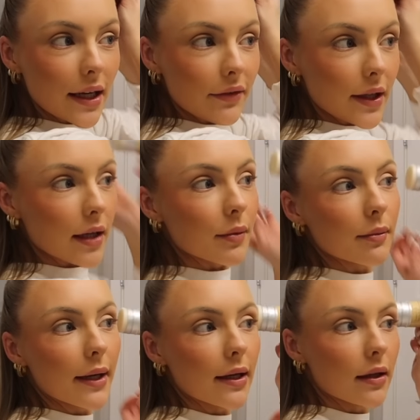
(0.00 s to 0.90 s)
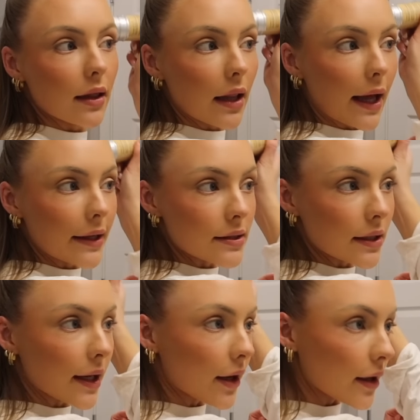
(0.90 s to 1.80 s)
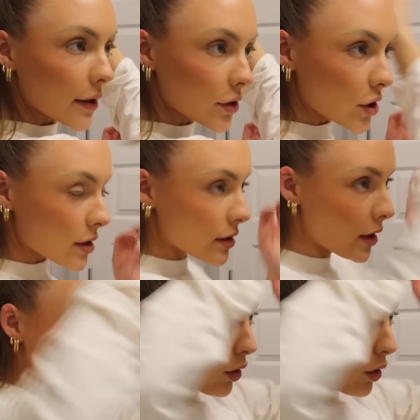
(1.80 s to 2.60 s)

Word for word: I feel like I'm in my classy era and just